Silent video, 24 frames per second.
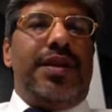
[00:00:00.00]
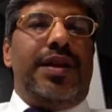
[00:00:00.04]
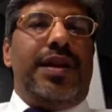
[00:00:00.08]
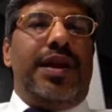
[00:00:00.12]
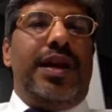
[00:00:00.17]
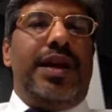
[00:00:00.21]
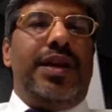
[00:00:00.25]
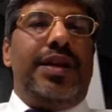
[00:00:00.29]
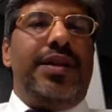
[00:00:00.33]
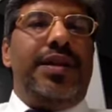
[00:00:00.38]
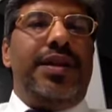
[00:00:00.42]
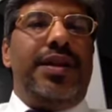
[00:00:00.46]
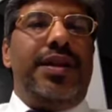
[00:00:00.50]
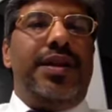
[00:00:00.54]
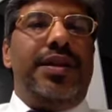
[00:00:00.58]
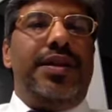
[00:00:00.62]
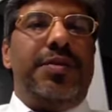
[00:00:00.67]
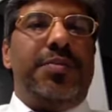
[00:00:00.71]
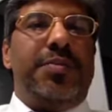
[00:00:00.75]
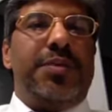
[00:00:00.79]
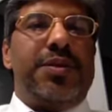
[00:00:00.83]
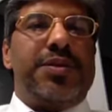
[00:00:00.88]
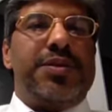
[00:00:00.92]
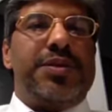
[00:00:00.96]
Ideally the
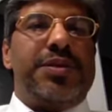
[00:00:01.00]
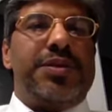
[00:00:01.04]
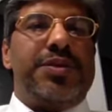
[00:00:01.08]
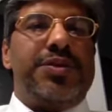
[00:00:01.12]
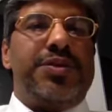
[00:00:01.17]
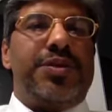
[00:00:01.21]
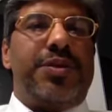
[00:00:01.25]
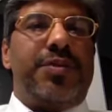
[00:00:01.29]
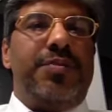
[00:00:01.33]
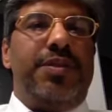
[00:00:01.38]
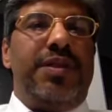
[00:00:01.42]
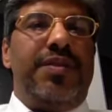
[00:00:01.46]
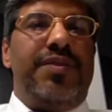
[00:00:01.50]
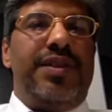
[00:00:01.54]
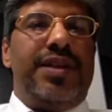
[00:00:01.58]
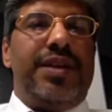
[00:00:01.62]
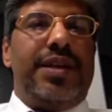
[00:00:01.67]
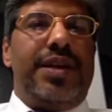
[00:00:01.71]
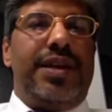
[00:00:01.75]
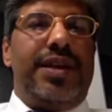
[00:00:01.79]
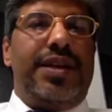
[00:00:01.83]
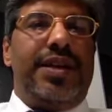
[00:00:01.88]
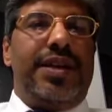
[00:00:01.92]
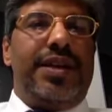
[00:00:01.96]
process should be
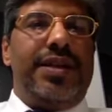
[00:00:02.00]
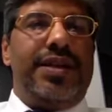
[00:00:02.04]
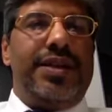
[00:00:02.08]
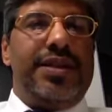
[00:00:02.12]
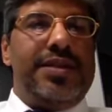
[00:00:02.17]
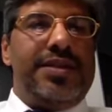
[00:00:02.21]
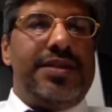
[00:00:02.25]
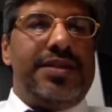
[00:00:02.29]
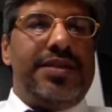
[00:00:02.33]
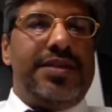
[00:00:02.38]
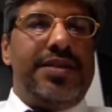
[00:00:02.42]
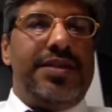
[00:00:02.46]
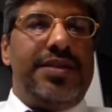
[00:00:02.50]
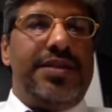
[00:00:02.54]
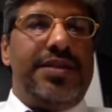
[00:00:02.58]
working like this,